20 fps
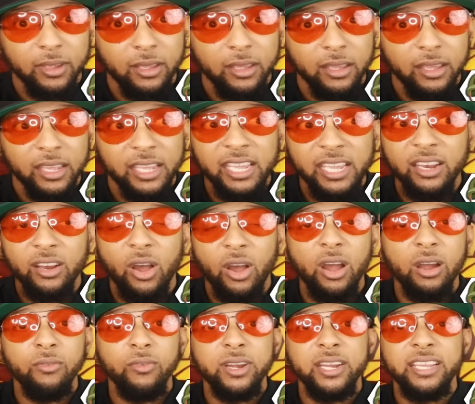He had
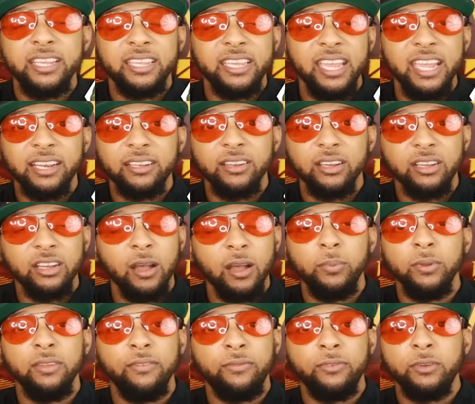already kicked a
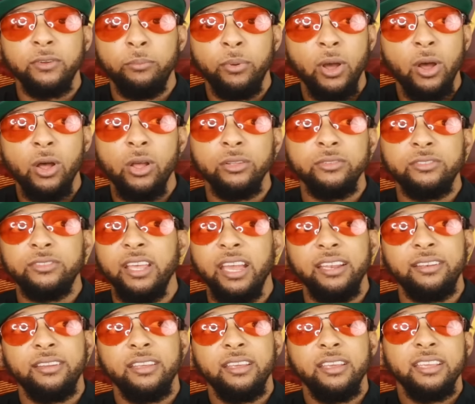couple of balls that
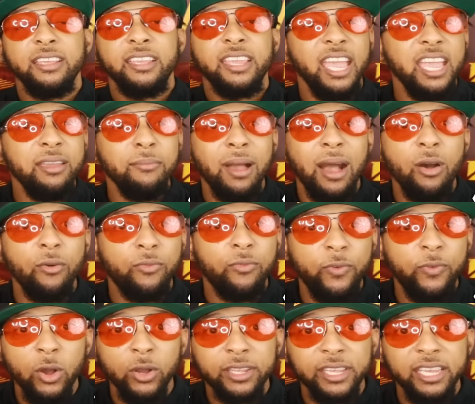came out
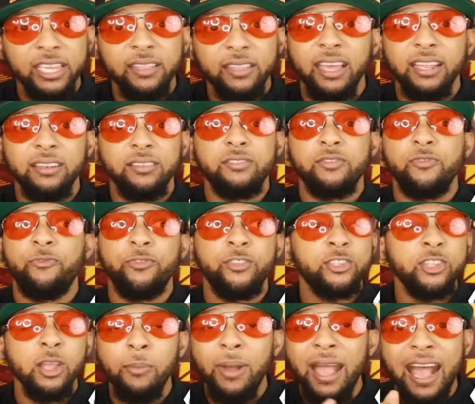funky that
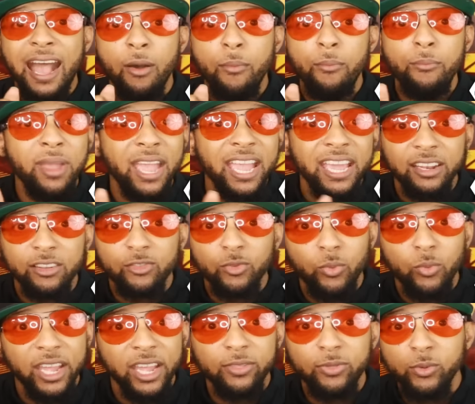somehow made its
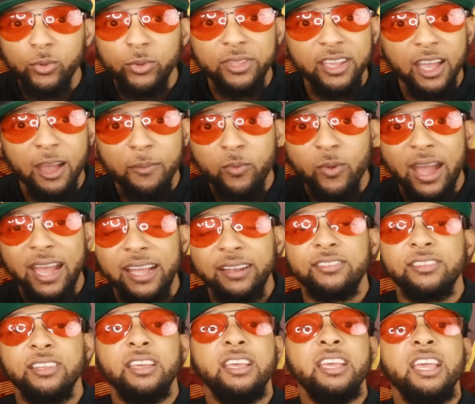way through the uprights,
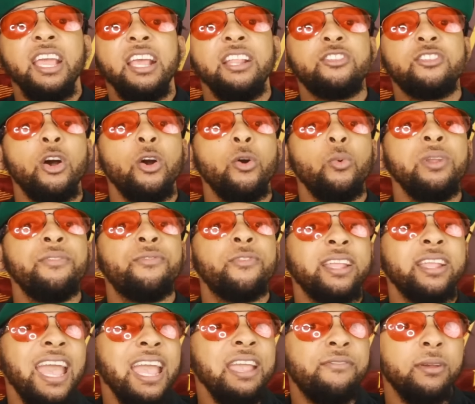and so we
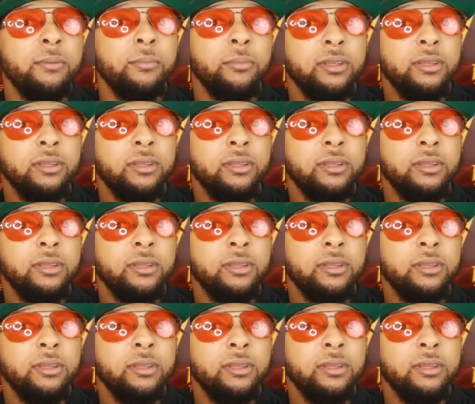forgave him.